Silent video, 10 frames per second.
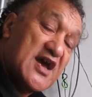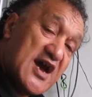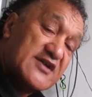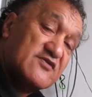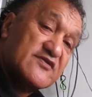
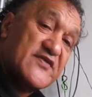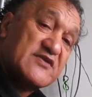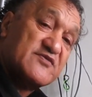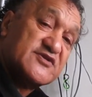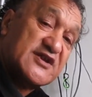High Court of
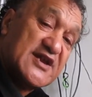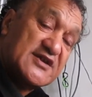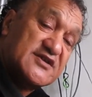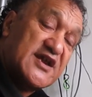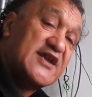Admiralty in
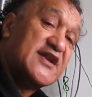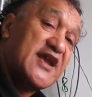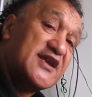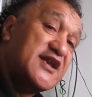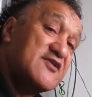London and
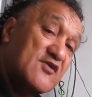any